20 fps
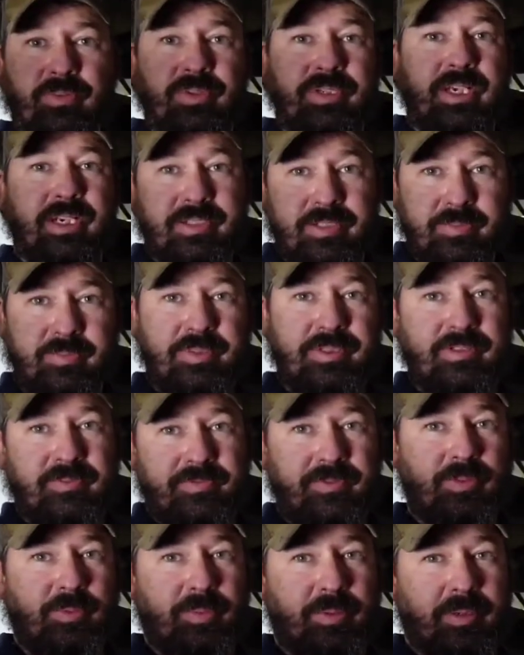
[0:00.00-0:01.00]
you actually put the
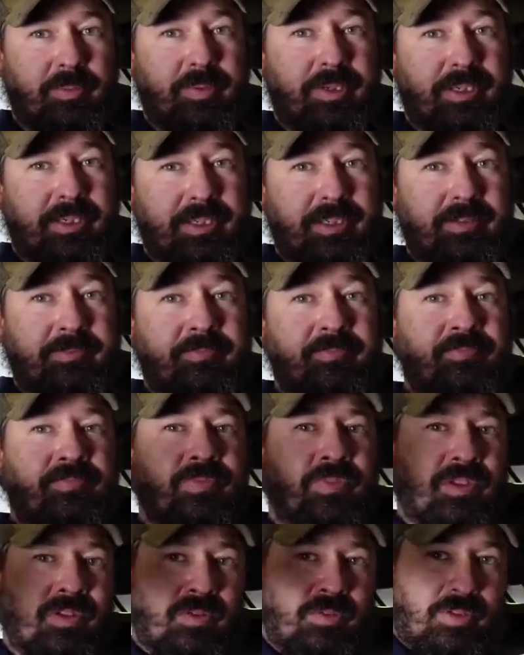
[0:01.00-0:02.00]
fuel pump in,
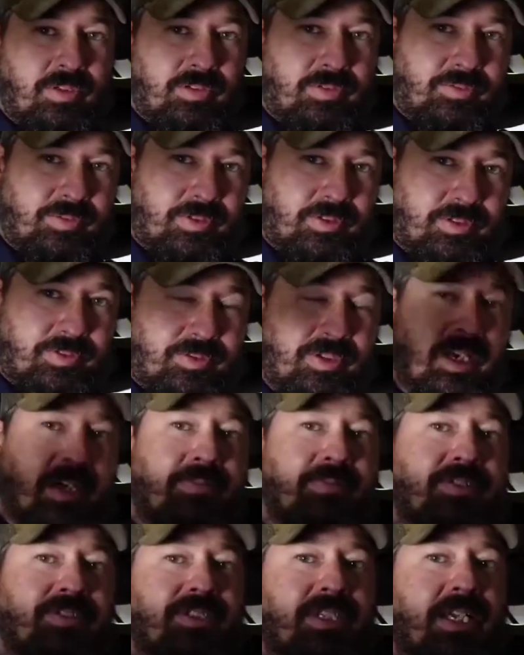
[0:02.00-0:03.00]
well, on the
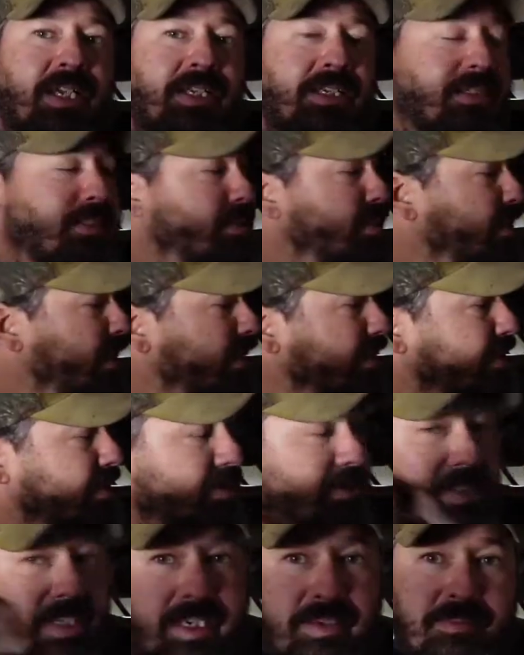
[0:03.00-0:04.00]
driver's side, it's got the
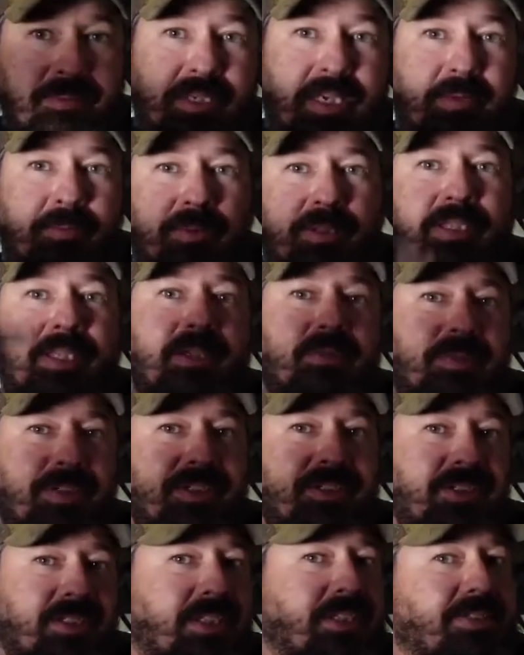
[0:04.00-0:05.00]
same type of lid with a
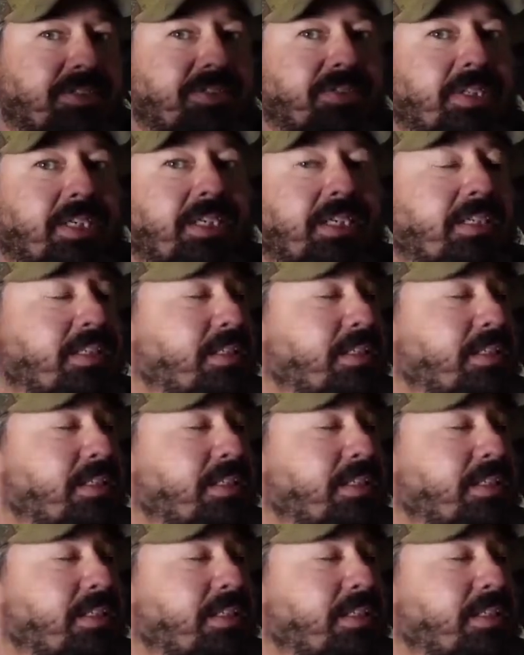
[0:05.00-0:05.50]
sensor in it.